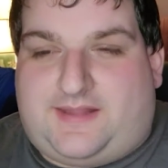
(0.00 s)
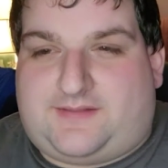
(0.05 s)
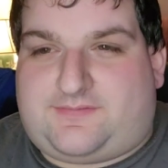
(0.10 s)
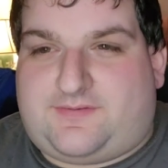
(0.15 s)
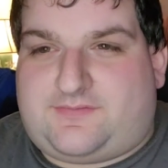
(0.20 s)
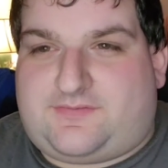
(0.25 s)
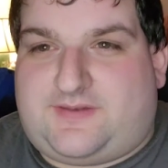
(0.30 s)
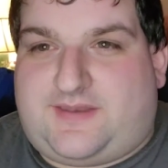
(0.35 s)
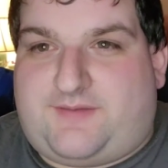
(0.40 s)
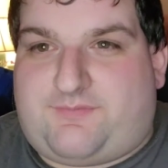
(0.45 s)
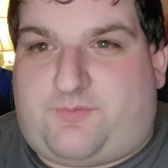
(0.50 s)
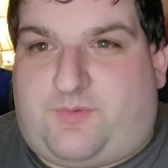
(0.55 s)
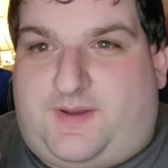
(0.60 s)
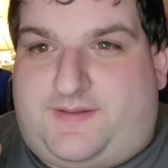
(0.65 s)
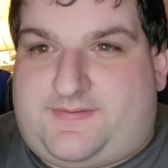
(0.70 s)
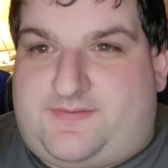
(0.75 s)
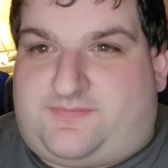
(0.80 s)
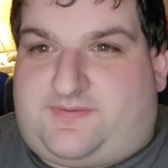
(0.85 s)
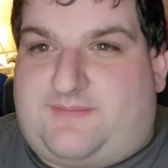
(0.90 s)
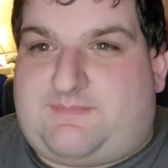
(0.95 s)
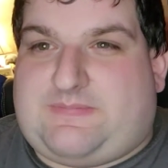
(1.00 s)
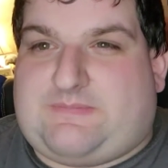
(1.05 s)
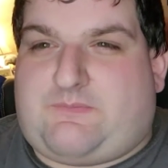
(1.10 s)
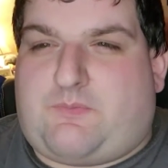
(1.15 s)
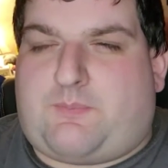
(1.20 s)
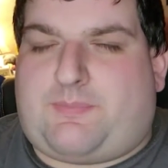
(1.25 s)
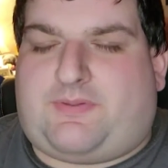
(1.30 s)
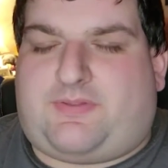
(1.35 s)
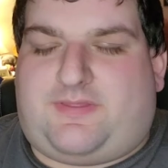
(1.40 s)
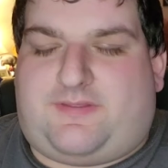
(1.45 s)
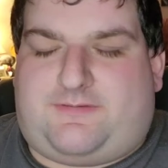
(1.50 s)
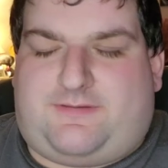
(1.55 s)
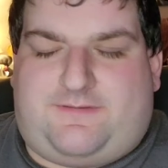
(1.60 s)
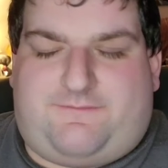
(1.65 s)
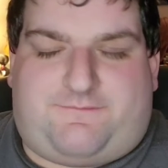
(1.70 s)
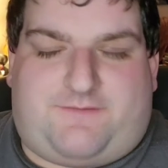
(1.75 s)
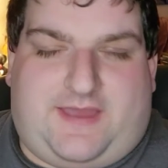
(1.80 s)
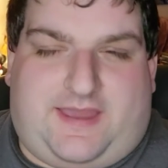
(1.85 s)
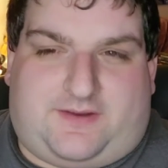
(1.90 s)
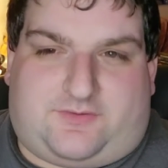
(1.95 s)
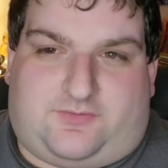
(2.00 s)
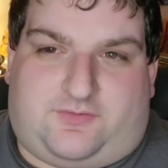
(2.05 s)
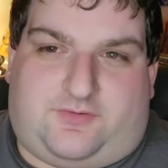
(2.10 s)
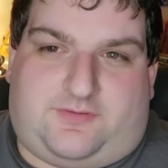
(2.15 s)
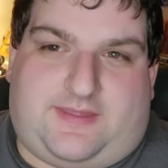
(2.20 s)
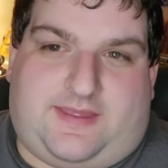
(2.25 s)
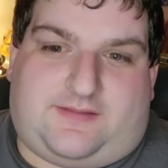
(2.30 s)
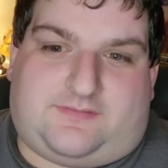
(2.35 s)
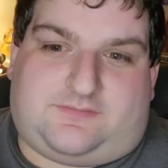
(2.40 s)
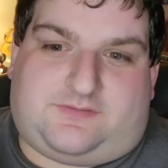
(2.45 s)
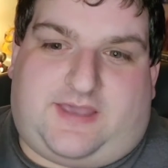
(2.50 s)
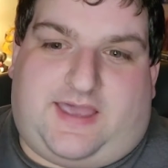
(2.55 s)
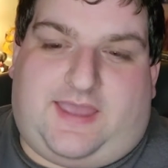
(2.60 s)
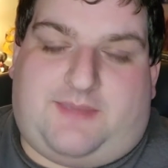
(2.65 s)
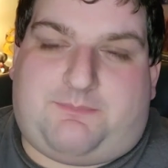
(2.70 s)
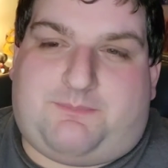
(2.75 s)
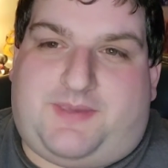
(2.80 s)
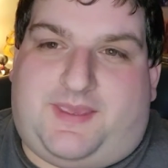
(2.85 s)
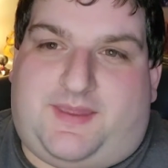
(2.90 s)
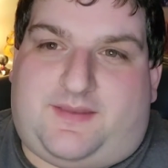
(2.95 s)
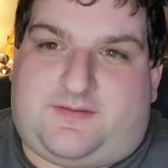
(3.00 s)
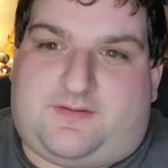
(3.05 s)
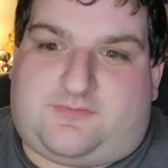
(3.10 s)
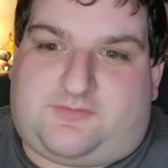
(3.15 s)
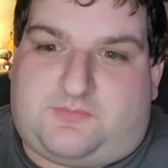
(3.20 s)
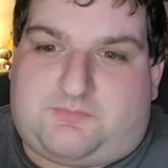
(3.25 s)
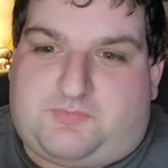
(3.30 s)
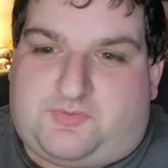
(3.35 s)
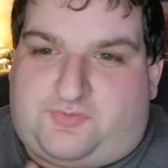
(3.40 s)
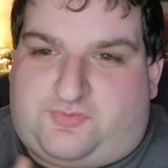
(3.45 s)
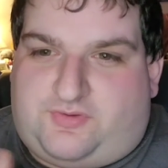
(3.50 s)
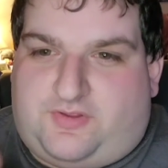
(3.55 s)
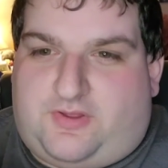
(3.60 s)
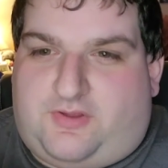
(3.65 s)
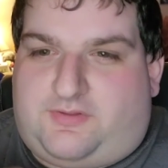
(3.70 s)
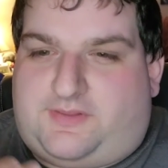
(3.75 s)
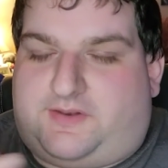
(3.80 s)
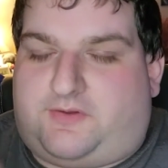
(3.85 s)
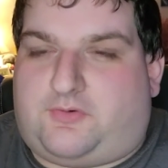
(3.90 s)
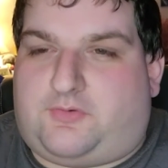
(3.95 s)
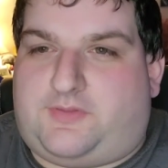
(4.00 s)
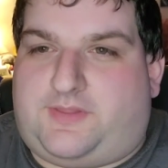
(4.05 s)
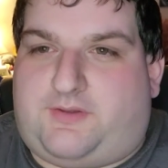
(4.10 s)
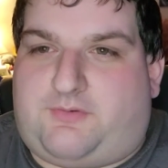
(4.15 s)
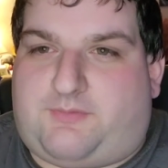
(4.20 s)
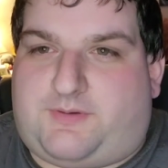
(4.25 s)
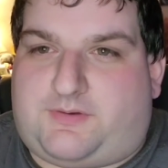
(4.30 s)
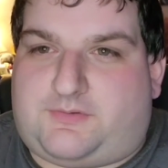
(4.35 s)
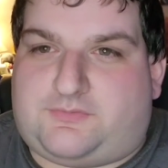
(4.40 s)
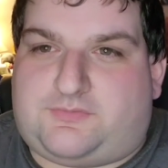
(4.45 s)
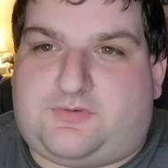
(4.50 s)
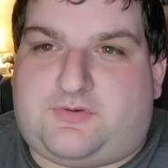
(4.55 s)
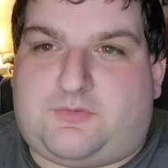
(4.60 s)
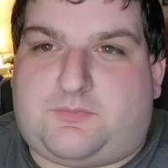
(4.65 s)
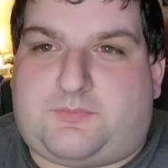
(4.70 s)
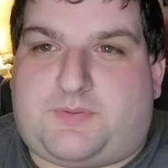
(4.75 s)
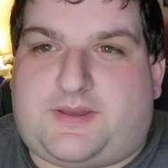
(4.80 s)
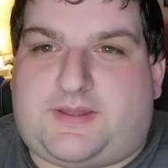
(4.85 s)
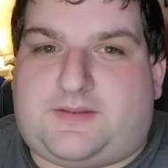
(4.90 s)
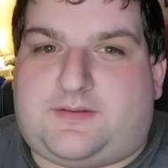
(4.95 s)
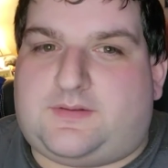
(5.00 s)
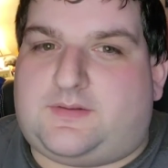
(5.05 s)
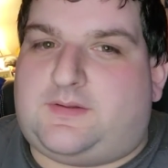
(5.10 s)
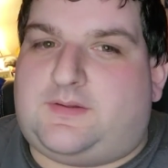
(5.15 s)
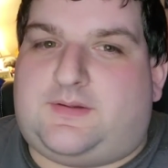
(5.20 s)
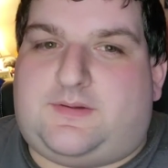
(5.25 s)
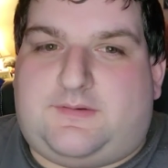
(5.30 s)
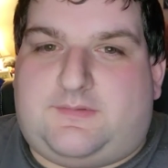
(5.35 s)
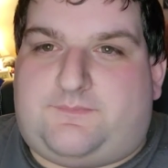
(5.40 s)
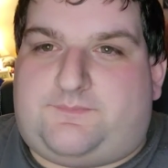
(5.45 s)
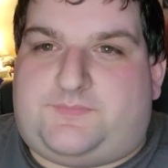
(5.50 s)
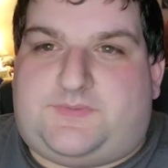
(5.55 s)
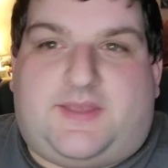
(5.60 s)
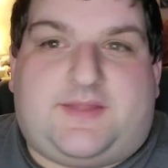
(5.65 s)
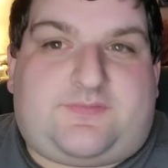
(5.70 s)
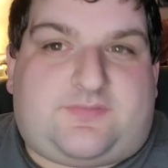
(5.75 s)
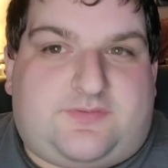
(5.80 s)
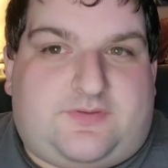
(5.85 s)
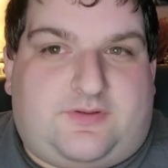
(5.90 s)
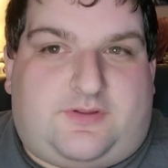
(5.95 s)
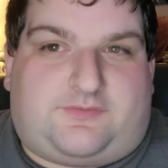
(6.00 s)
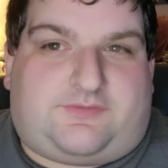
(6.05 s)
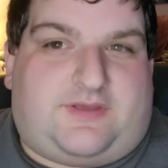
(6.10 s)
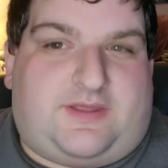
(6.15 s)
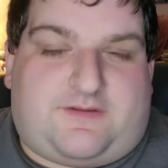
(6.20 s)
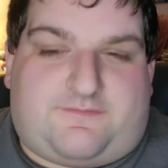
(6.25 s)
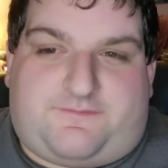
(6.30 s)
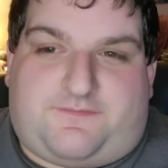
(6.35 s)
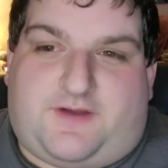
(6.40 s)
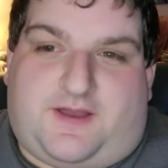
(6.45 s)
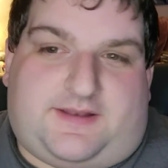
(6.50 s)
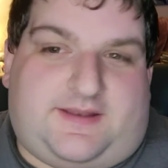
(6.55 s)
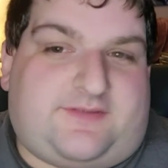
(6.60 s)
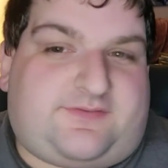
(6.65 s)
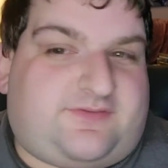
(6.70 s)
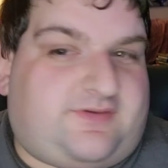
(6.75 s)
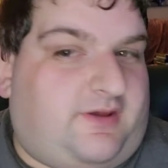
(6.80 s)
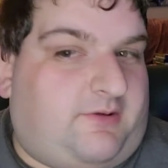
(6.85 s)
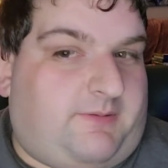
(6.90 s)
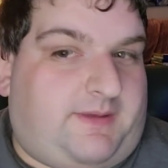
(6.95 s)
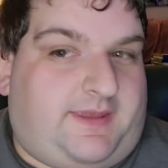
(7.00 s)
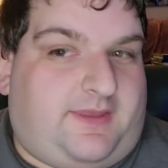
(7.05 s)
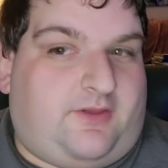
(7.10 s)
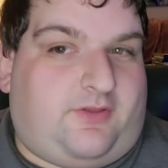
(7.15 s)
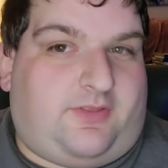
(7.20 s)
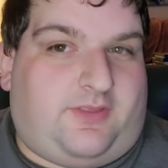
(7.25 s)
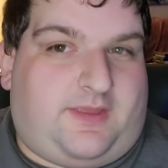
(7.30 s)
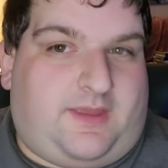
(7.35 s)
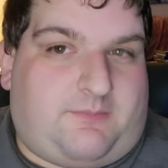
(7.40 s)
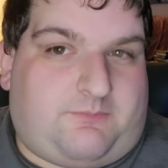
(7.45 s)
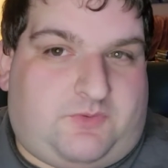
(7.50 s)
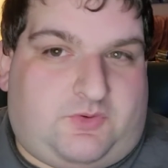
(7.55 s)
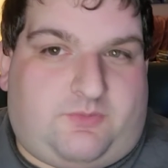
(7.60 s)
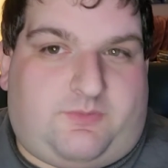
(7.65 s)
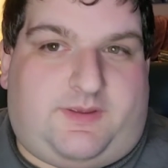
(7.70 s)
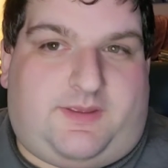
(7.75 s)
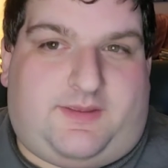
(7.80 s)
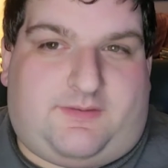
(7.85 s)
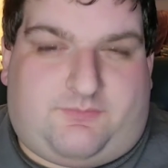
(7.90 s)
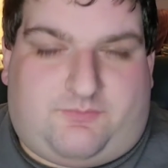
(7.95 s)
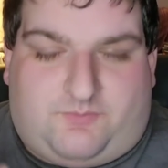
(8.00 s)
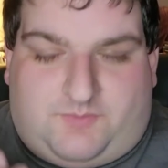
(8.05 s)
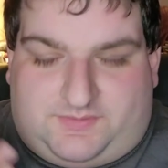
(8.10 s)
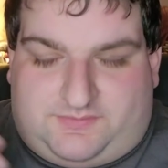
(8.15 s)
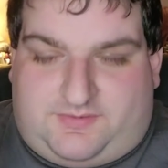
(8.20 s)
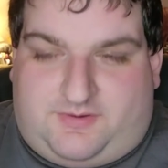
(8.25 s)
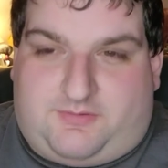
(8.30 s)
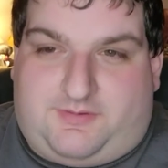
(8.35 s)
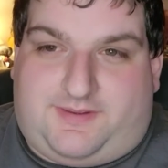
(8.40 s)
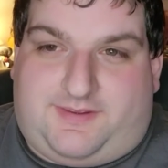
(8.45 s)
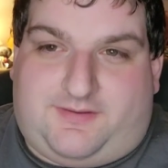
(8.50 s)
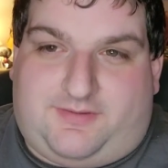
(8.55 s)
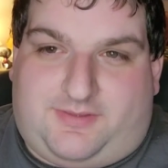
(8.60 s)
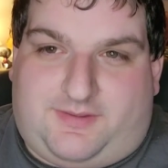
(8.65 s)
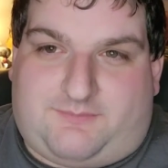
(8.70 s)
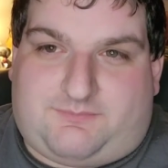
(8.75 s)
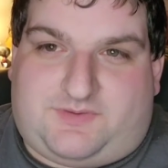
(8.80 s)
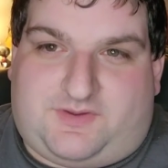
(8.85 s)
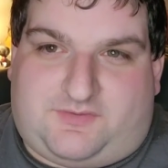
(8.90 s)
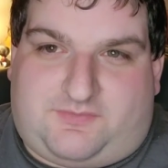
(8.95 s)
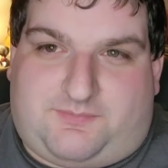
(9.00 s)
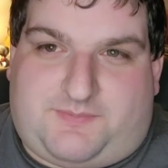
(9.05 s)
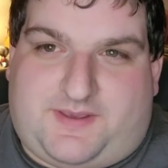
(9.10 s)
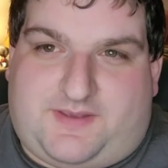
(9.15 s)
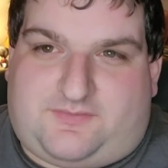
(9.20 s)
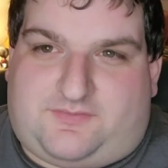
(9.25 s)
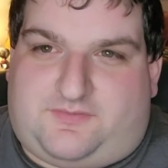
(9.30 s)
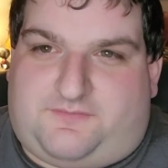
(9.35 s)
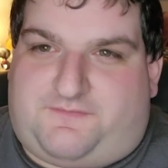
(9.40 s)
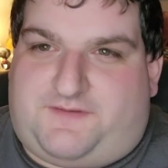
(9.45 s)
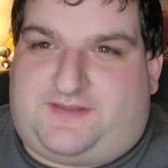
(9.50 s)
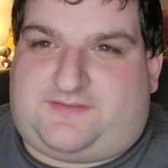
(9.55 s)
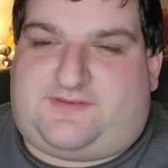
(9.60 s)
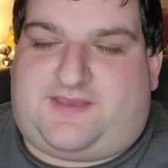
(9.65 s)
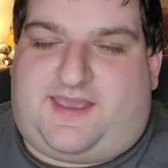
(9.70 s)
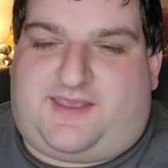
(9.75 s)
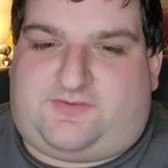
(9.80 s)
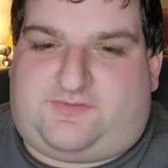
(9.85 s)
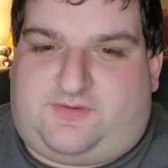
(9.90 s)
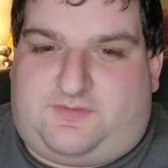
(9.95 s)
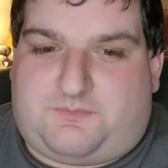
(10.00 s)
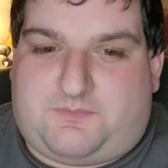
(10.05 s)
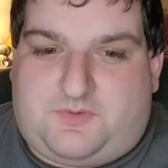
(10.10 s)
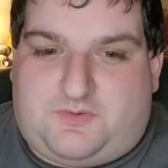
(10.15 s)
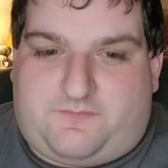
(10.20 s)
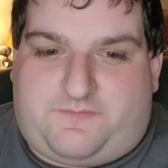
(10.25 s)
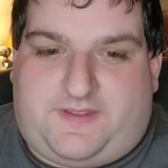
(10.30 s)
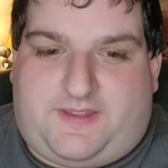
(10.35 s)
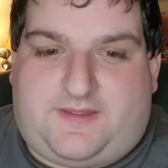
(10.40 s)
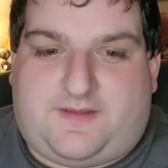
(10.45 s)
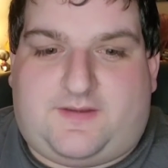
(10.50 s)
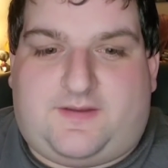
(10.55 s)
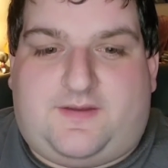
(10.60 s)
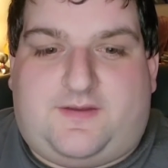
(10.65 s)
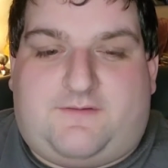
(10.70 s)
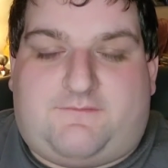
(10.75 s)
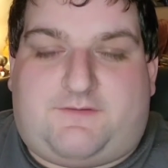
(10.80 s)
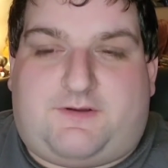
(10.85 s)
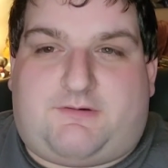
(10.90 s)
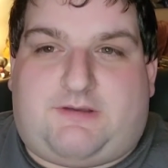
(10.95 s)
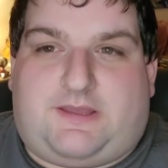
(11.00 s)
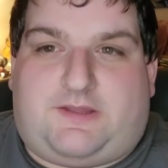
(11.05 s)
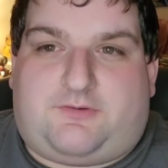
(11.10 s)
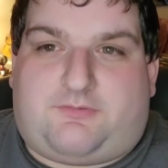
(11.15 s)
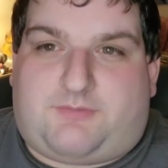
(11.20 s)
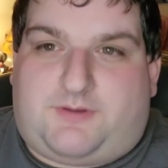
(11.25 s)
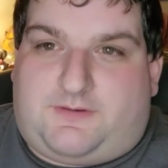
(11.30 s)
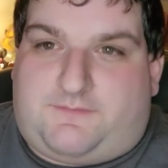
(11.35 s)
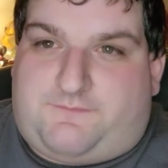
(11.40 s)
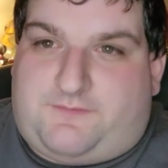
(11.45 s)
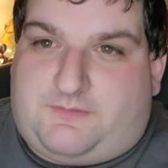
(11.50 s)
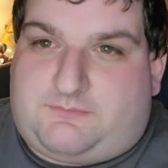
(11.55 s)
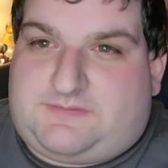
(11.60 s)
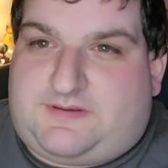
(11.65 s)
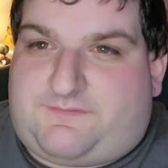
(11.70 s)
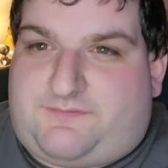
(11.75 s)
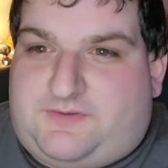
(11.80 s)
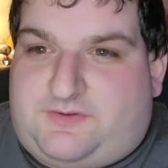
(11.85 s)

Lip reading: It doesn't have quite the same memorability factor that Time Bandits in Brazil and Holy Grail do, but it's still a ton of fun. It's Terry Gilliam doing what Terry Gilliam does best. Fantastic movie. Very underrated film.